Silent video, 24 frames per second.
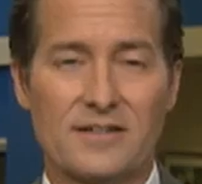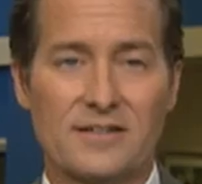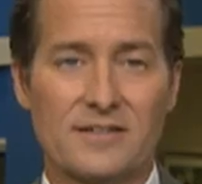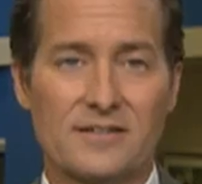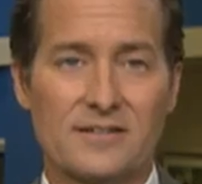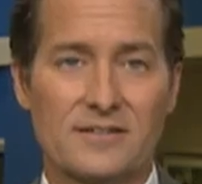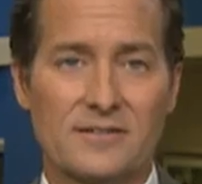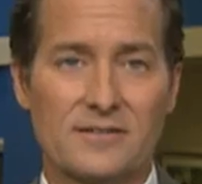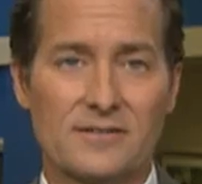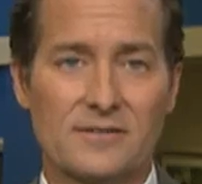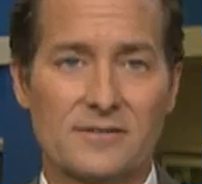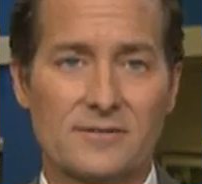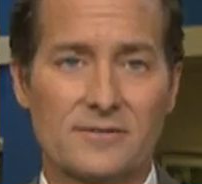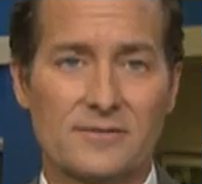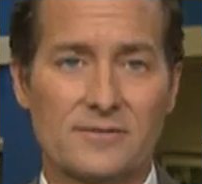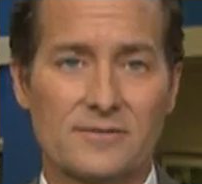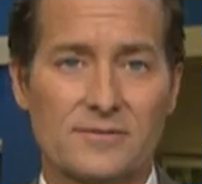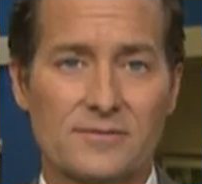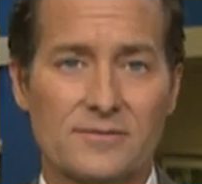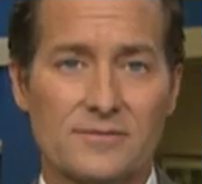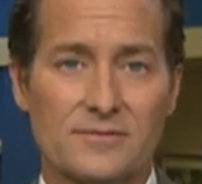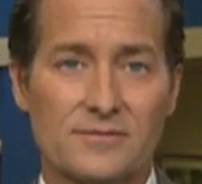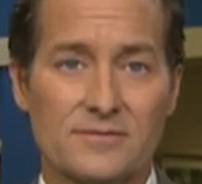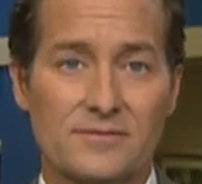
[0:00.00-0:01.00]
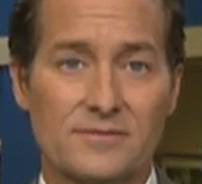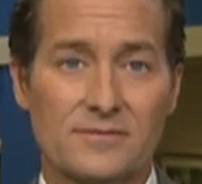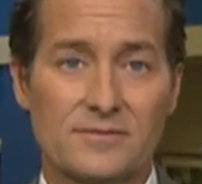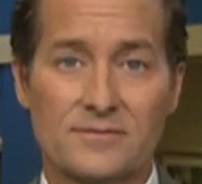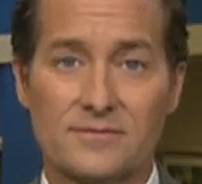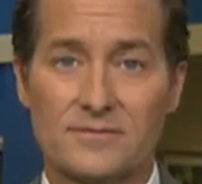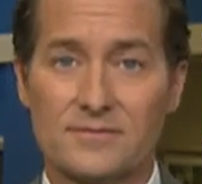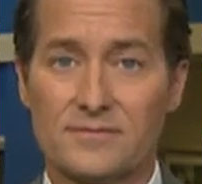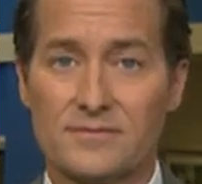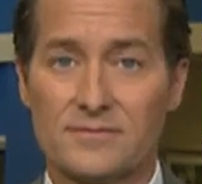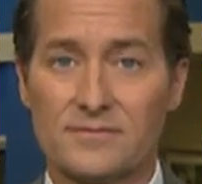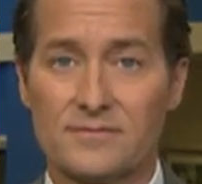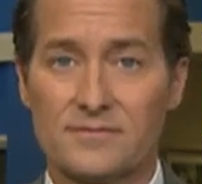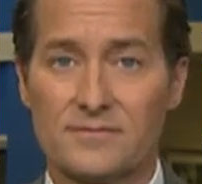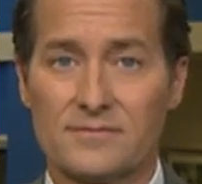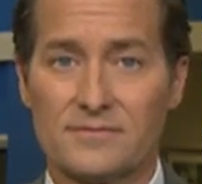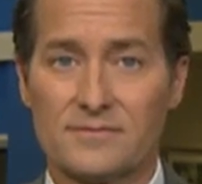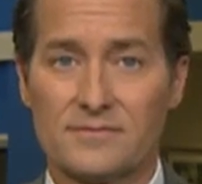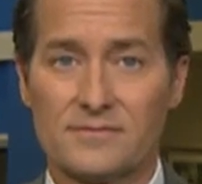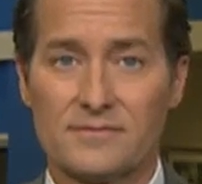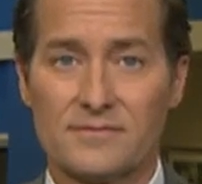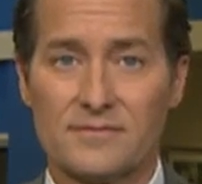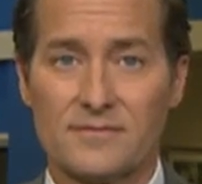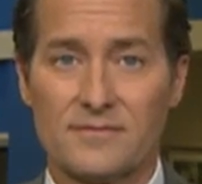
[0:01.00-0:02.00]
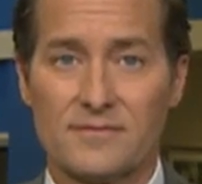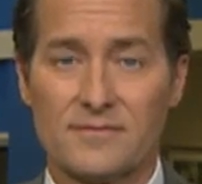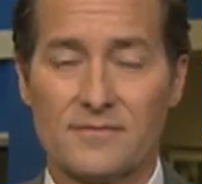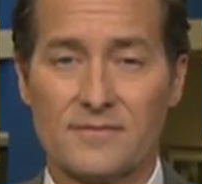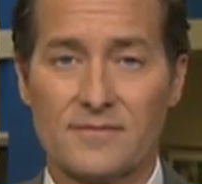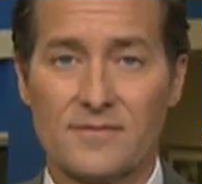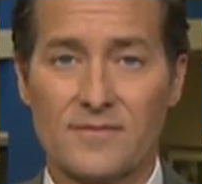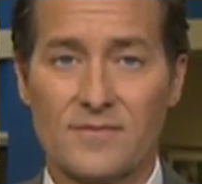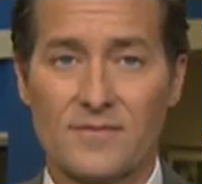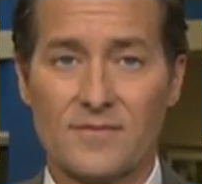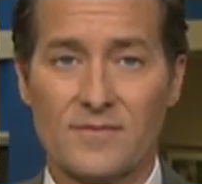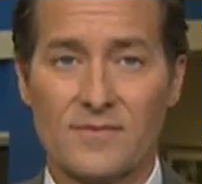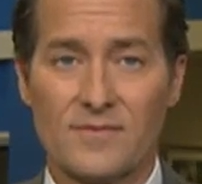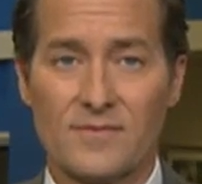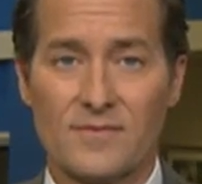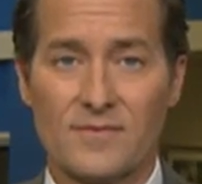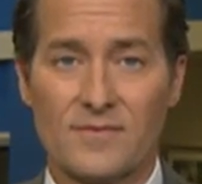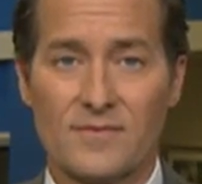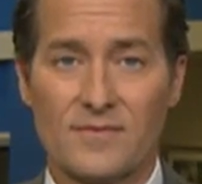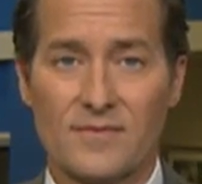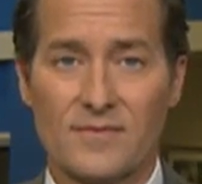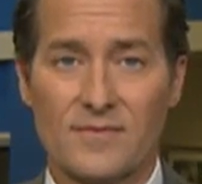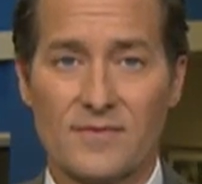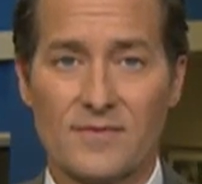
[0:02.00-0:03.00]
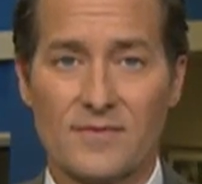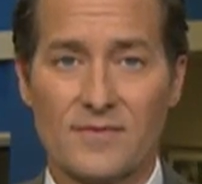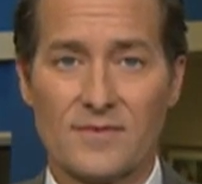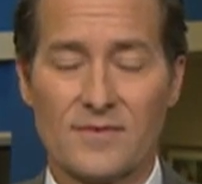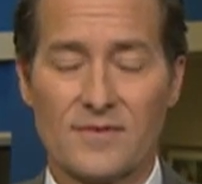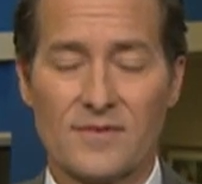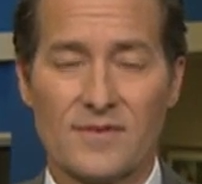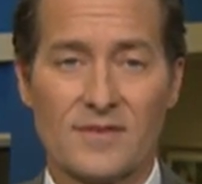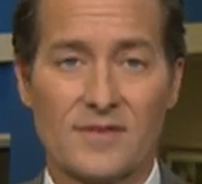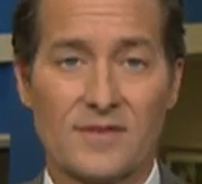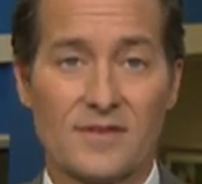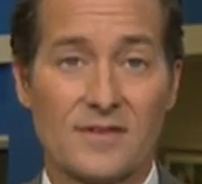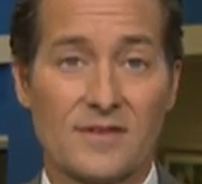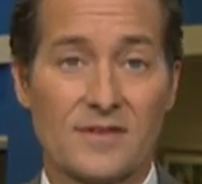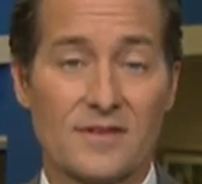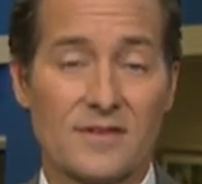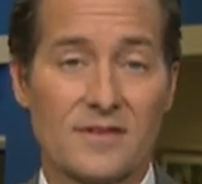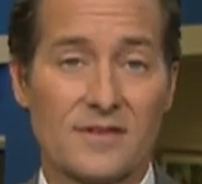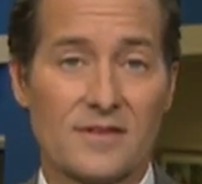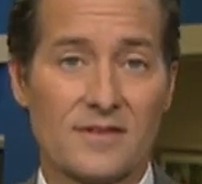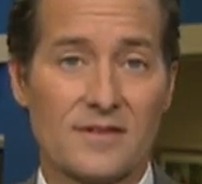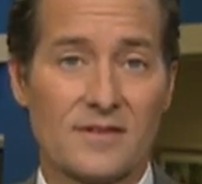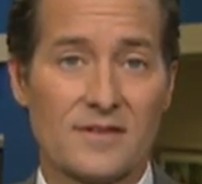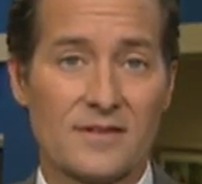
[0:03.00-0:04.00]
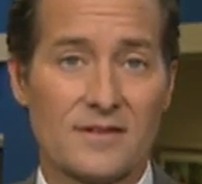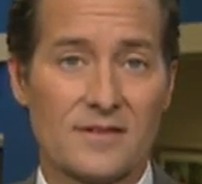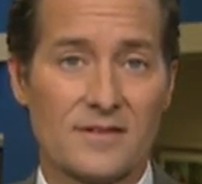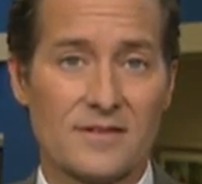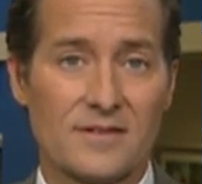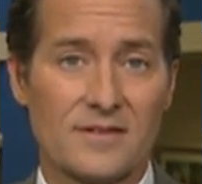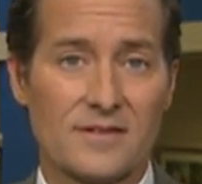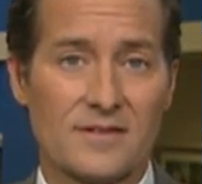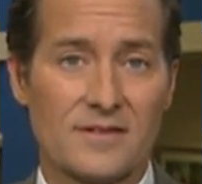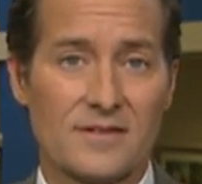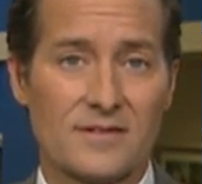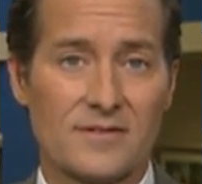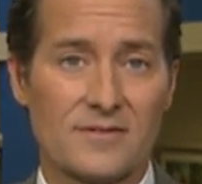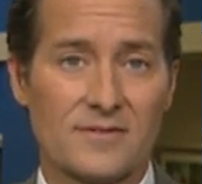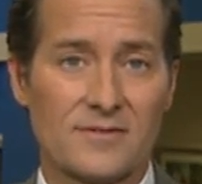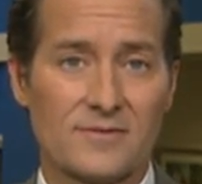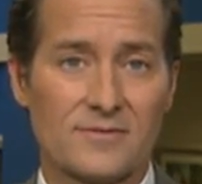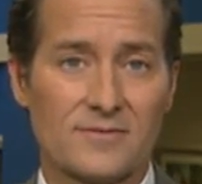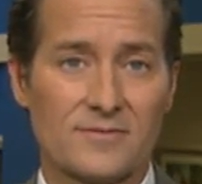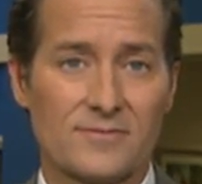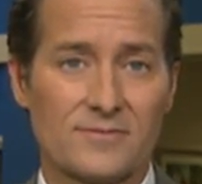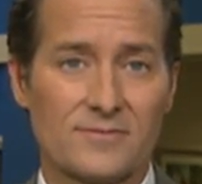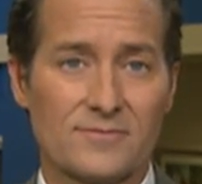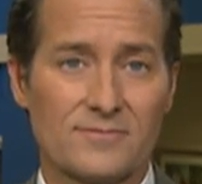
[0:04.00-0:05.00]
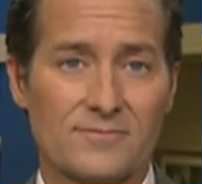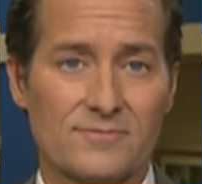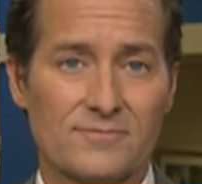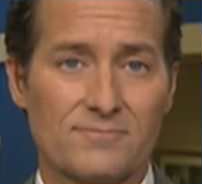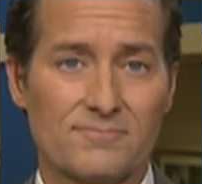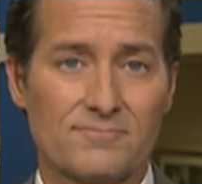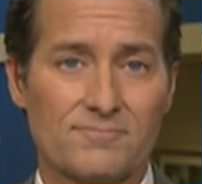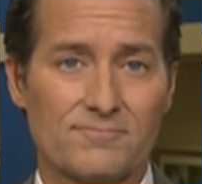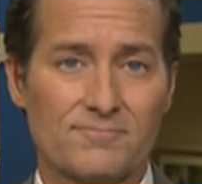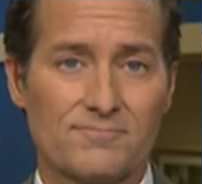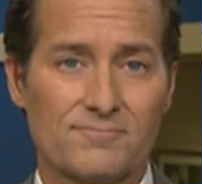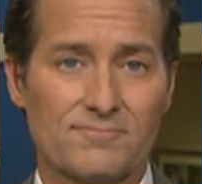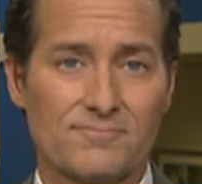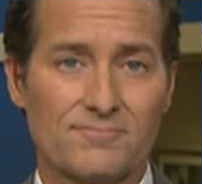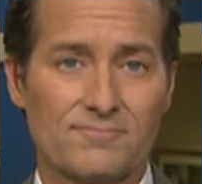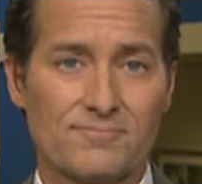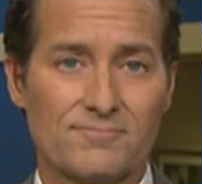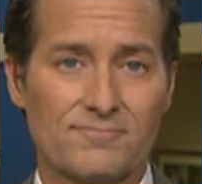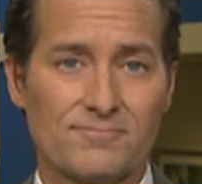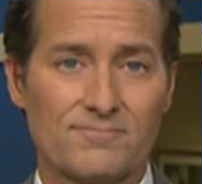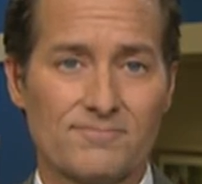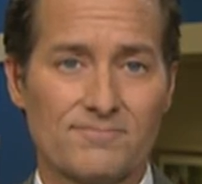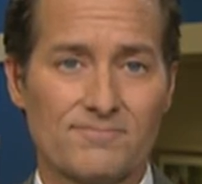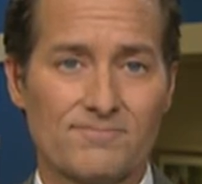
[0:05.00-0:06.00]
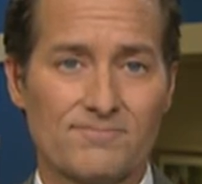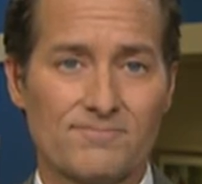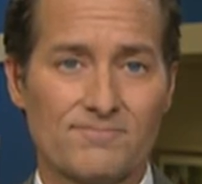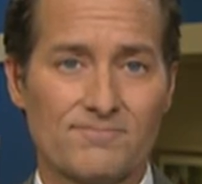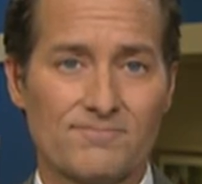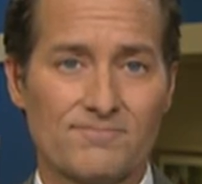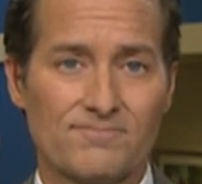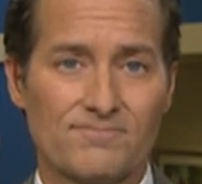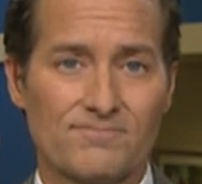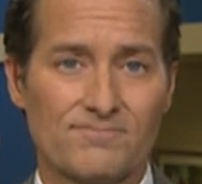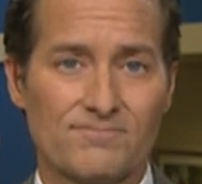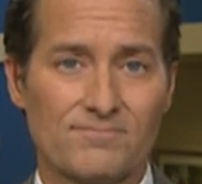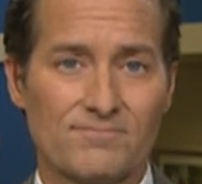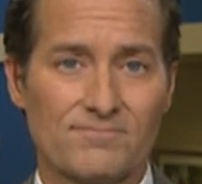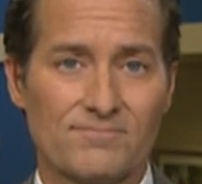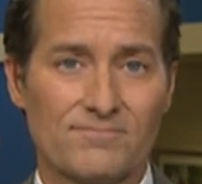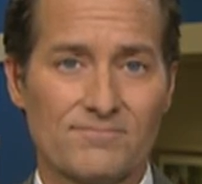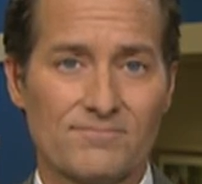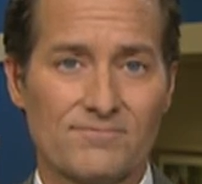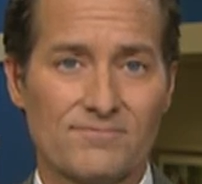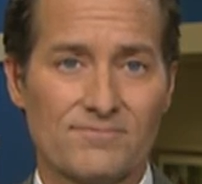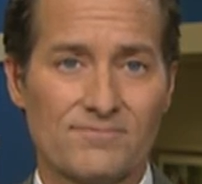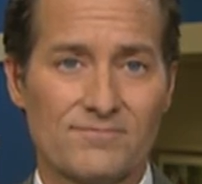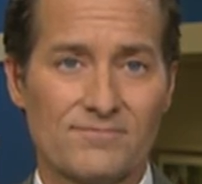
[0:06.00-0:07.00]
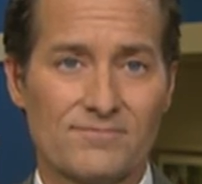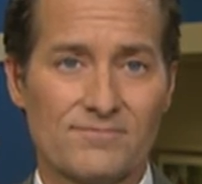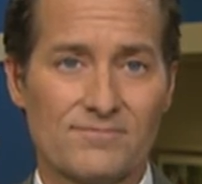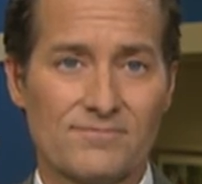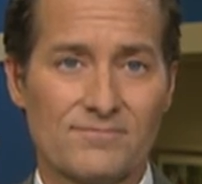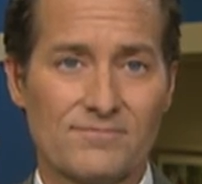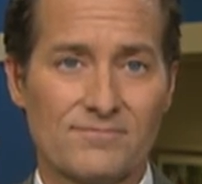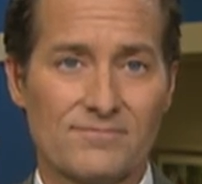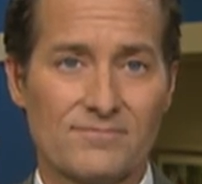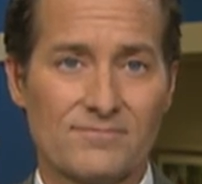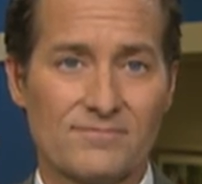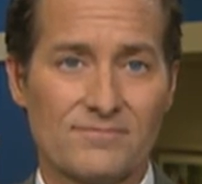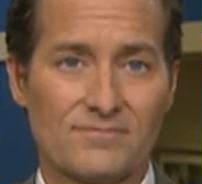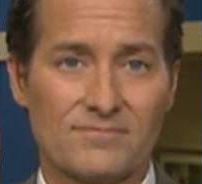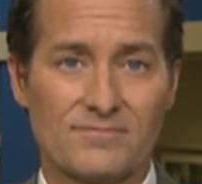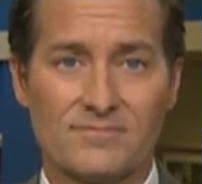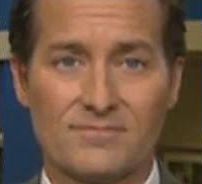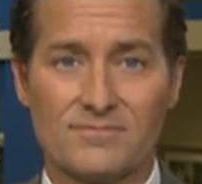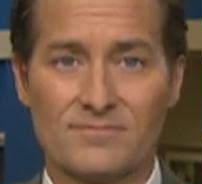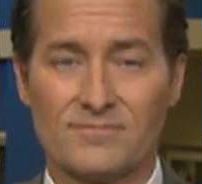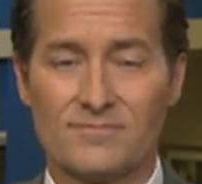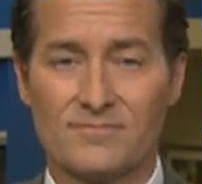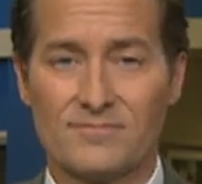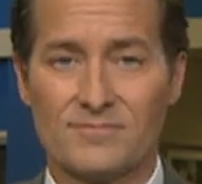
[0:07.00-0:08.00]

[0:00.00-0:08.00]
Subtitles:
No words are spoken by the person on screen.